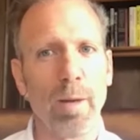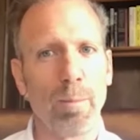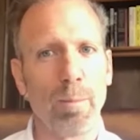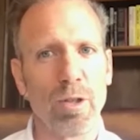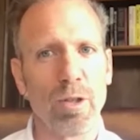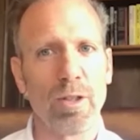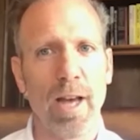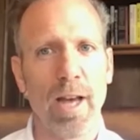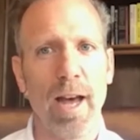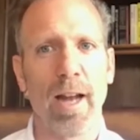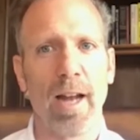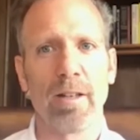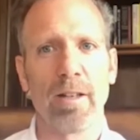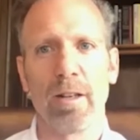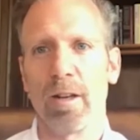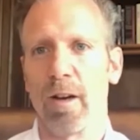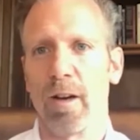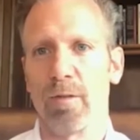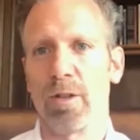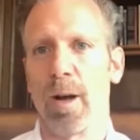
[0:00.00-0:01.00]
percent
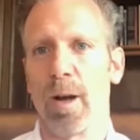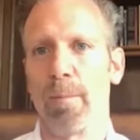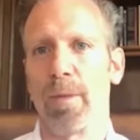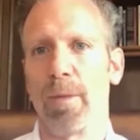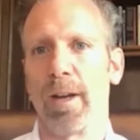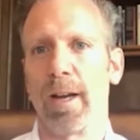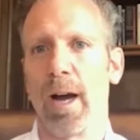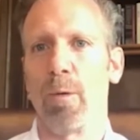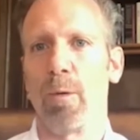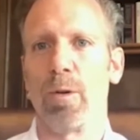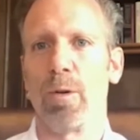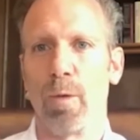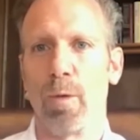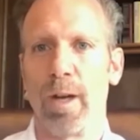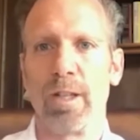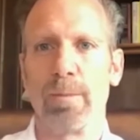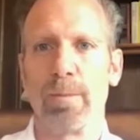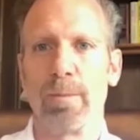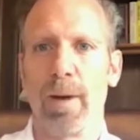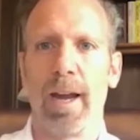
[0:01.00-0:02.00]
of something, I would
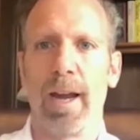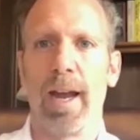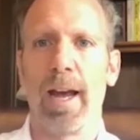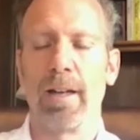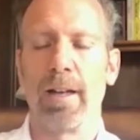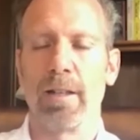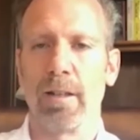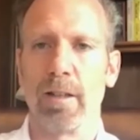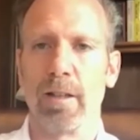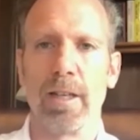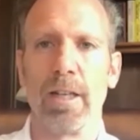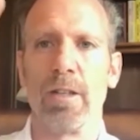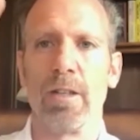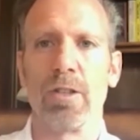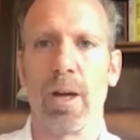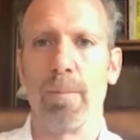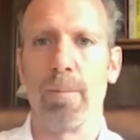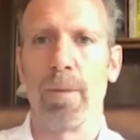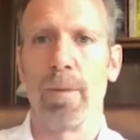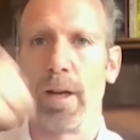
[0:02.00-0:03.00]
raise my hand to lead
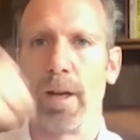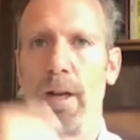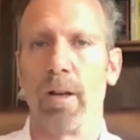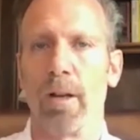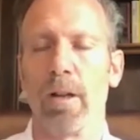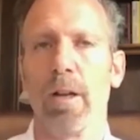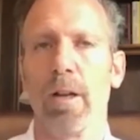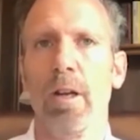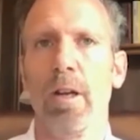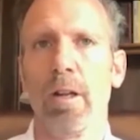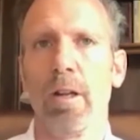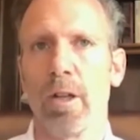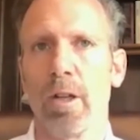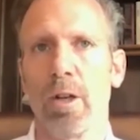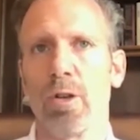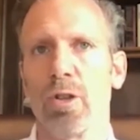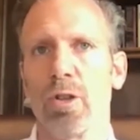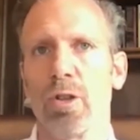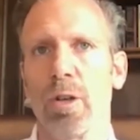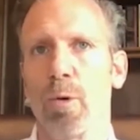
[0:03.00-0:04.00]
something in a
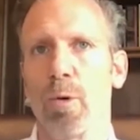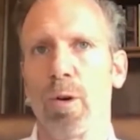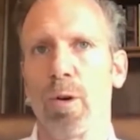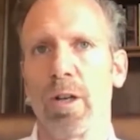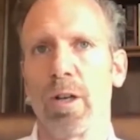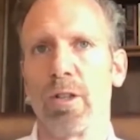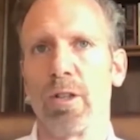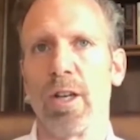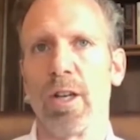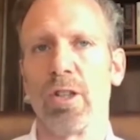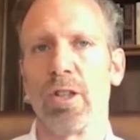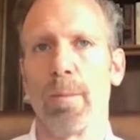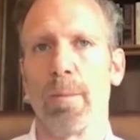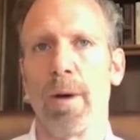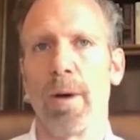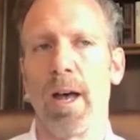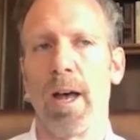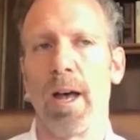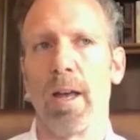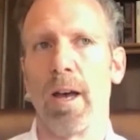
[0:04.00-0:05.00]
leadership
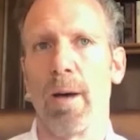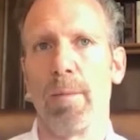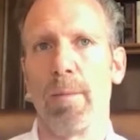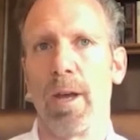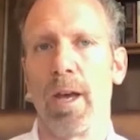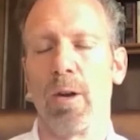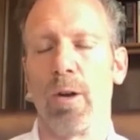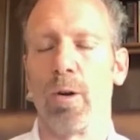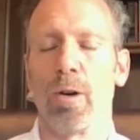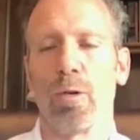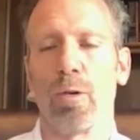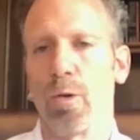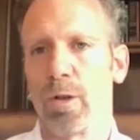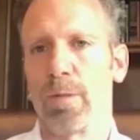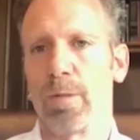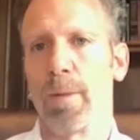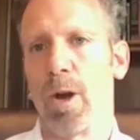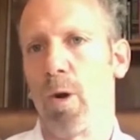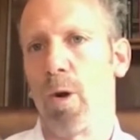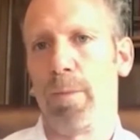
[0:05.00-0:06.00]
organization I'm in, or of
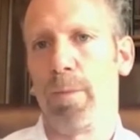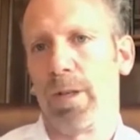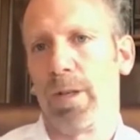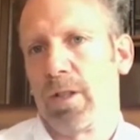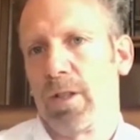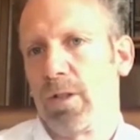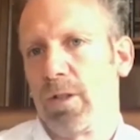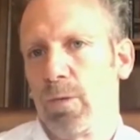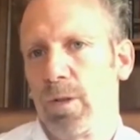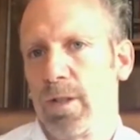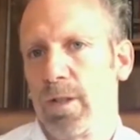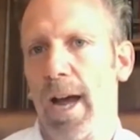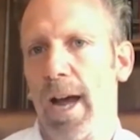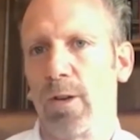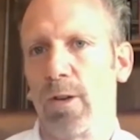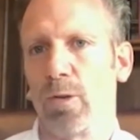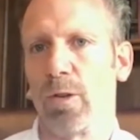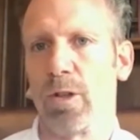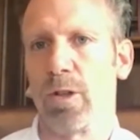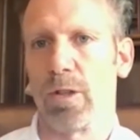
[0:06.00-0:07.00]
course my own business. It was
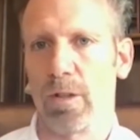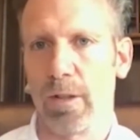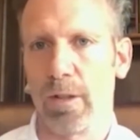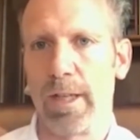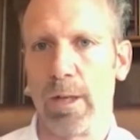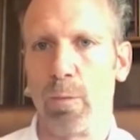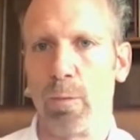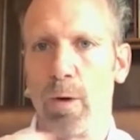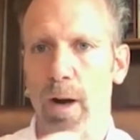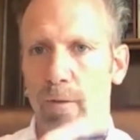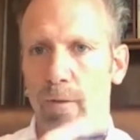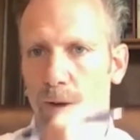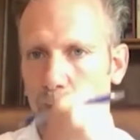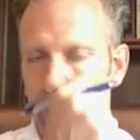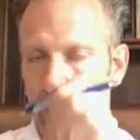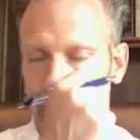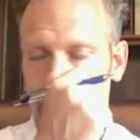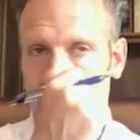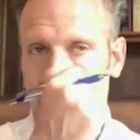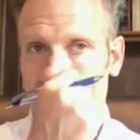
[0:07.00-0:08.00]
natural, just lead wherever
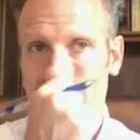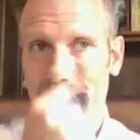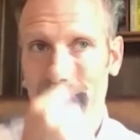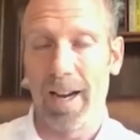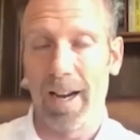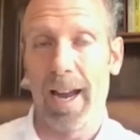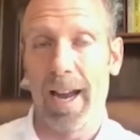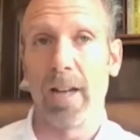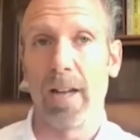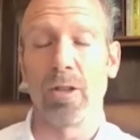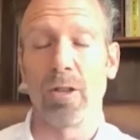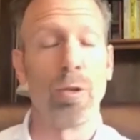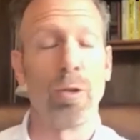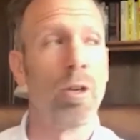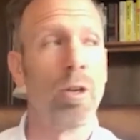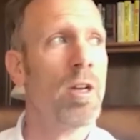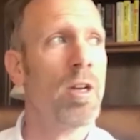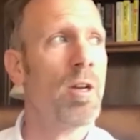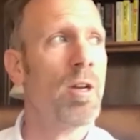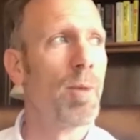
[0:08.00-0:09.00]
I I, I had to.